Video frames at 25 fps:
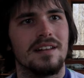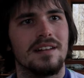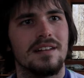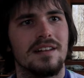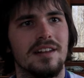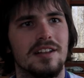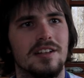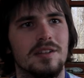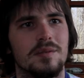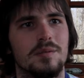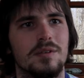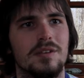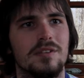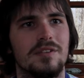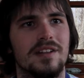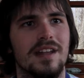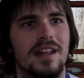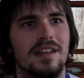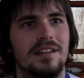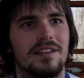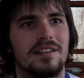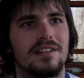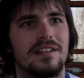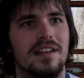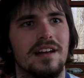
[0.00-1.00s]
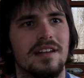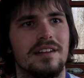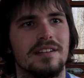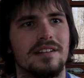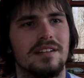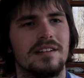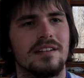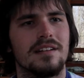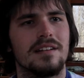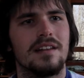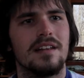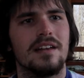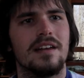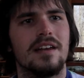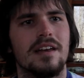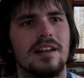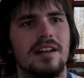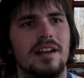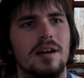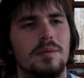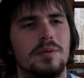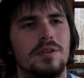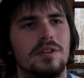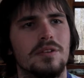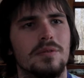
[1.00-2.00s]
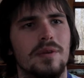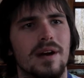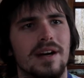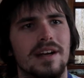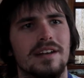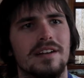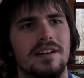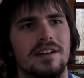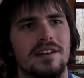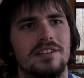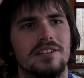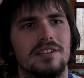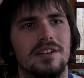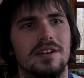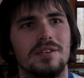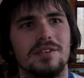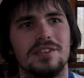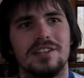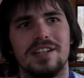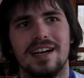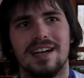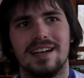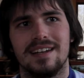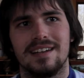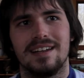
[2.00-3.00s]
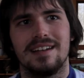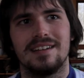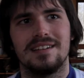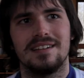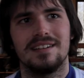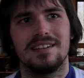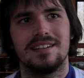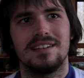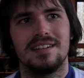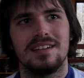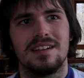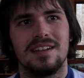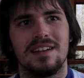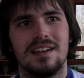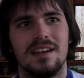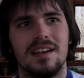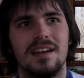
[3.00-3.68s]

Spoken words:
that smooths down the sides and helps you recognize your own jagged edges.